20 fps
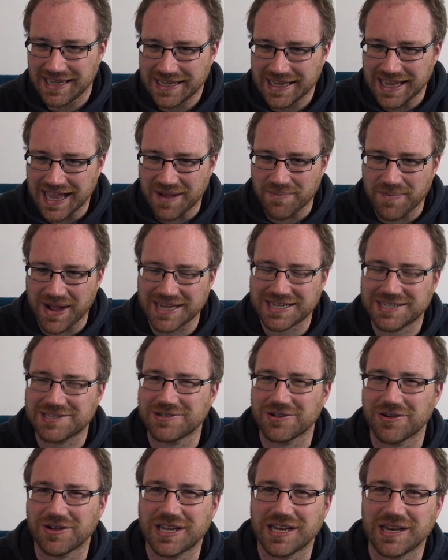Yeah, Mike's
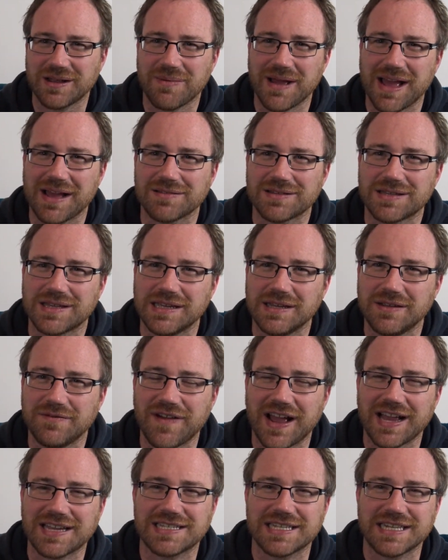talking about the
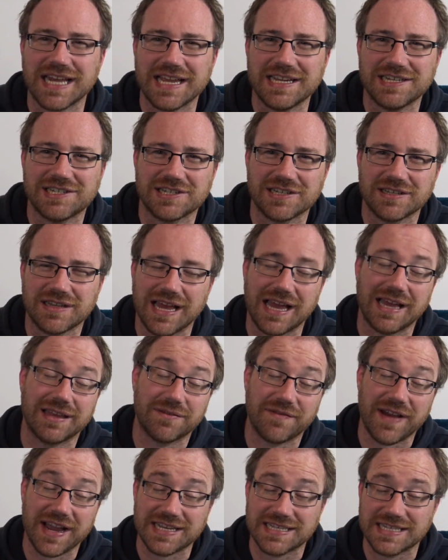
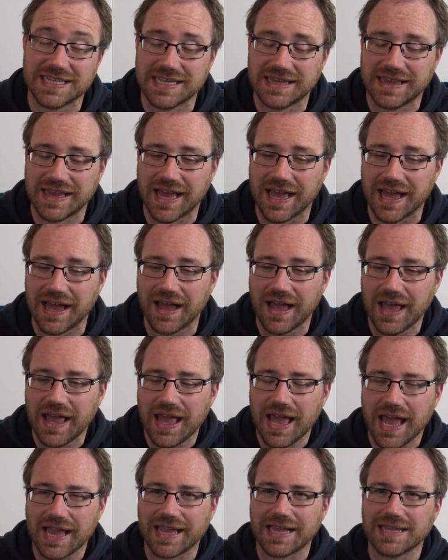vaccine there
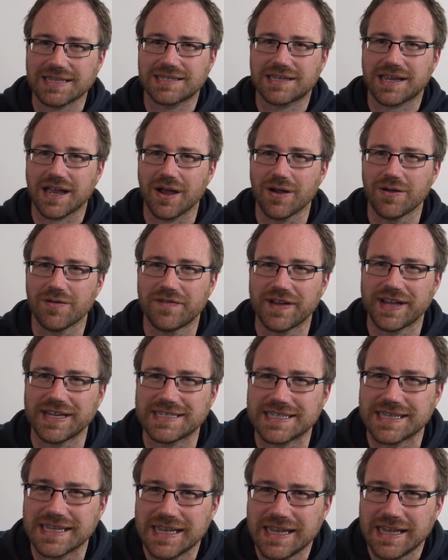against
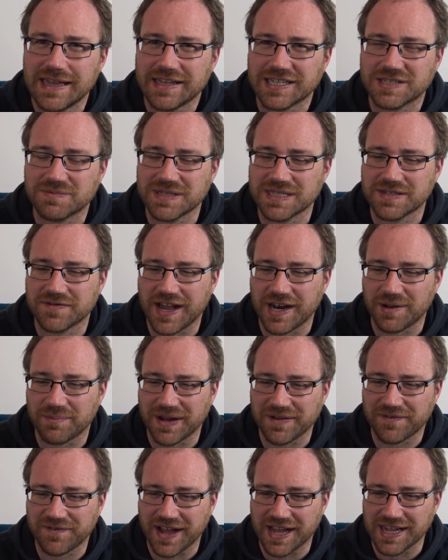COVID. It's been developed
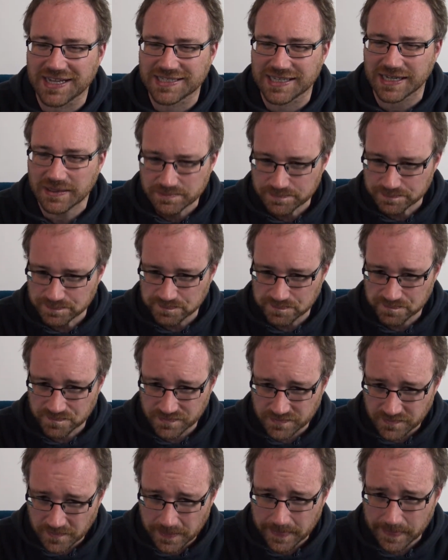by Pfizer
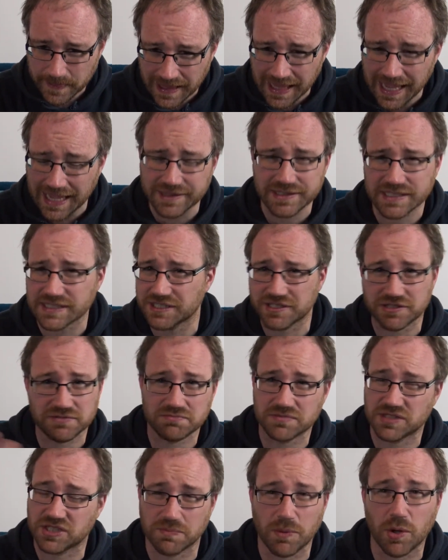and this
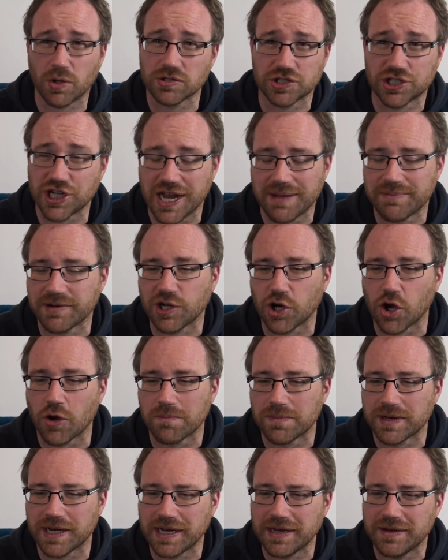small German
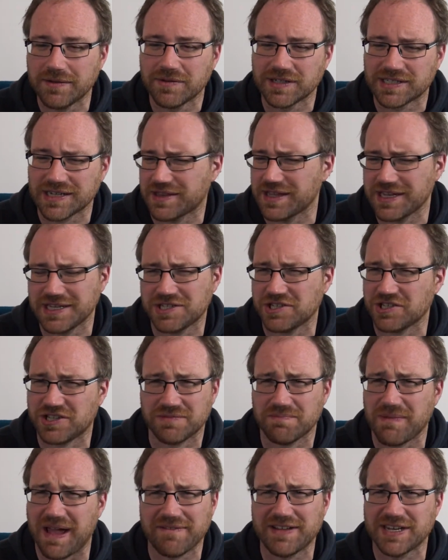company, which I think is just
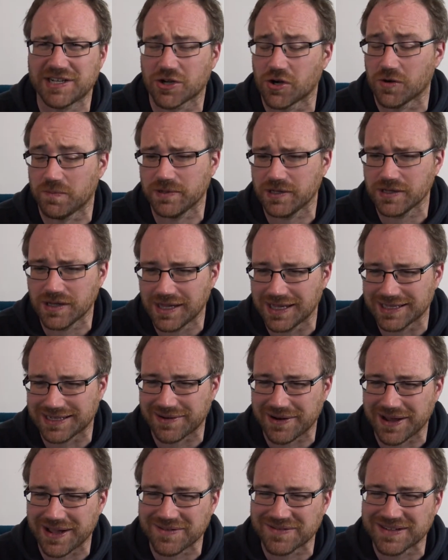a married couple. I
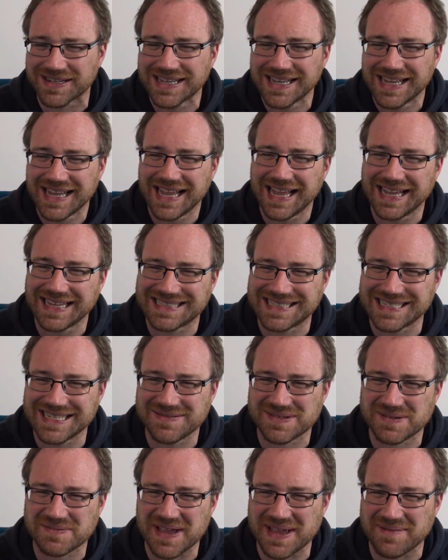don't know. It
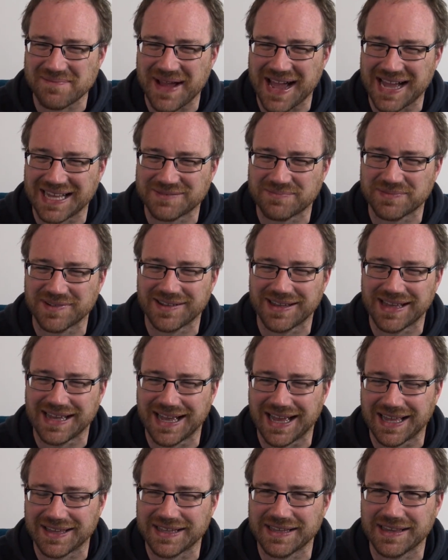seems a bit mad, but
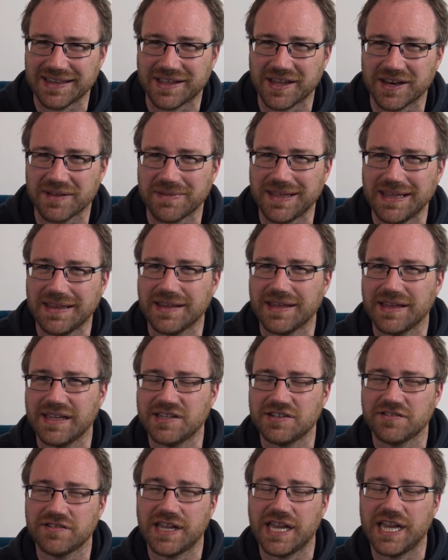I think they're going to be the
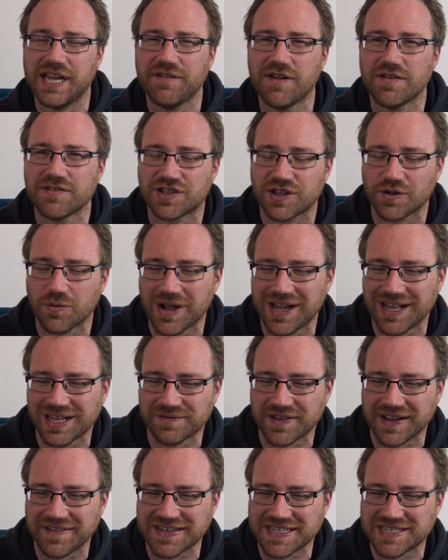heroes of the
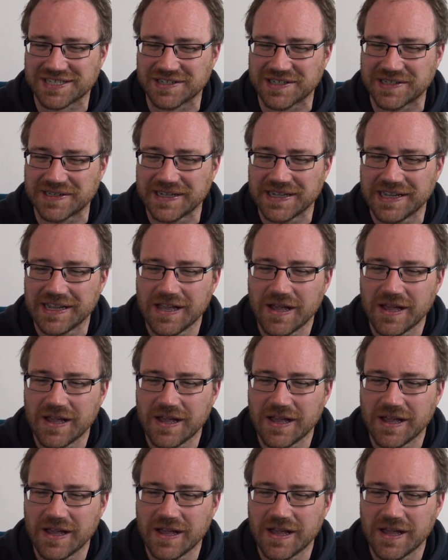world very soon.